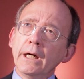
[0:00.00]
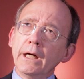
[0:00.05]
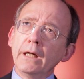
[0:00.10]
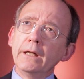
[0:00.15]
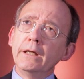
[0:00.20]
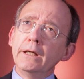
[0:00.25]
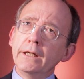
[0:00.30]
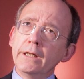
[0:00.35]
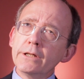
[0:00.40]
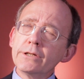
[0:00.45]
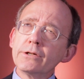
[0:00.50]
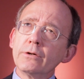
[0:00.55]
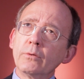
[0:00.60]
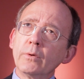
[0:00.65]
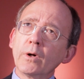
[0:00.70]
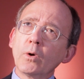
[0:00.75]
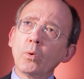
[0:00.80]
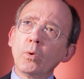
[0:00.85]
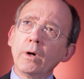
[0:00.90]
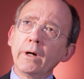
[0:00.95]
An additional
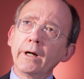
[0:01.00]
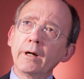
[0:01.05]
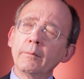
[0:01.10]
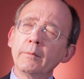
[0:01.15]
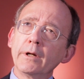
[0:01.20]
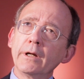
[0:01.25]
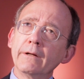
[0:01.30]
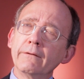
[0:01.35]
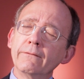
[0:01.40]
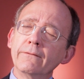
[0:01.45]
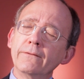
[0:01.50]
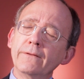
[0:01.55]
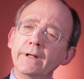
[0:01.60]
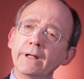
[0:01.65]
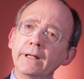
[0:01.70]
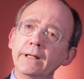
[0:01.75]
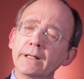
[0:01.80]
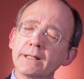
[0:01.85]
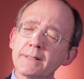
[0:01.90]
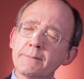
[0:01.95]
requirement of
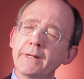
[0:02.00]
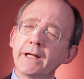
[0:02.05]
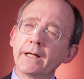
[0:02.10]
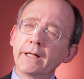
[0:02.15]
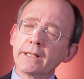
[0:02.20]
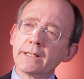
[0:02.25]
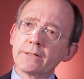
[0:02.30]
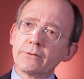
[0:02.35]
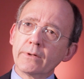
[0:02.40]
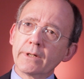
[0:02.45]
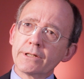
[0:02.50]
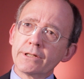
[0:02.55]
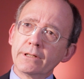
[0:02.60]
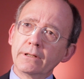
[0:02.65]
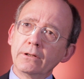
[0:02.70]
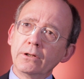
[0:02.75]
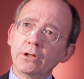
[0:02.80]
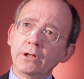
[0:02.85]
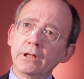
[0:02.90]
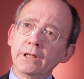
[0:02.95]
the expanded
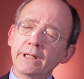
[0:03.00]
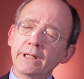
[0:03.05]
discretion law